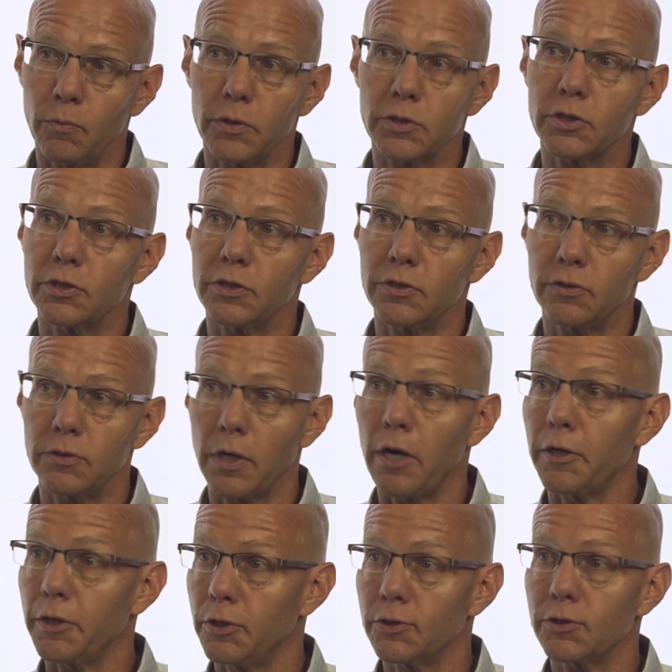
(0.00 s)
which
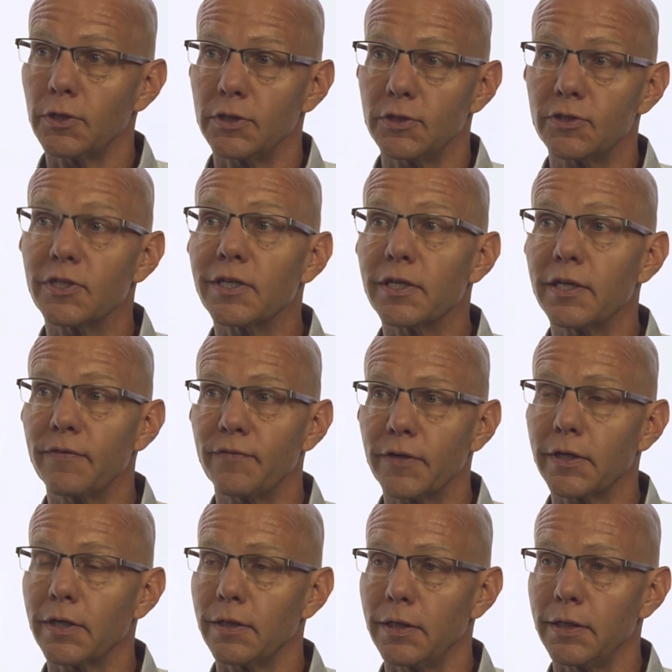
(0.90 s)
are usually
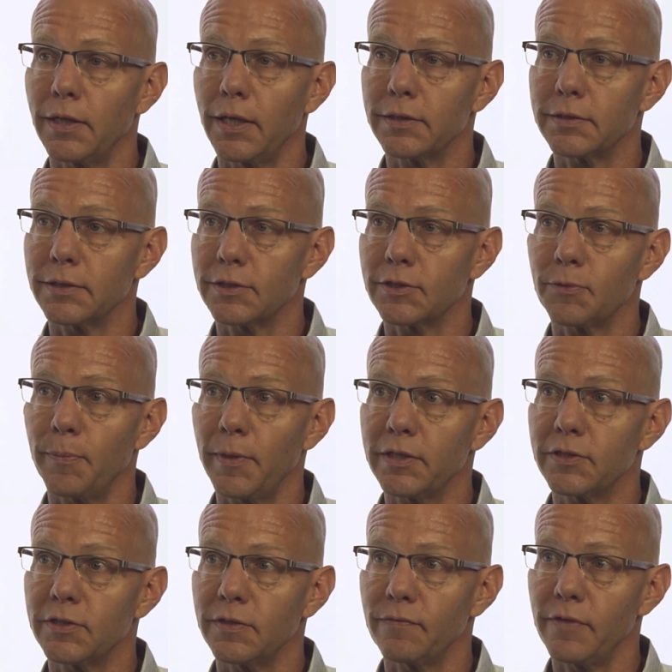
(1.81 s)
significantly less
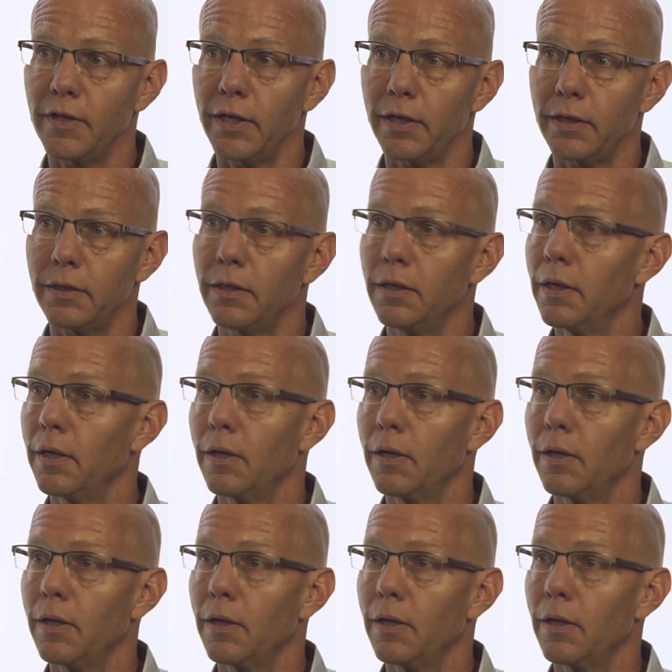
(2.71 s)
expensive than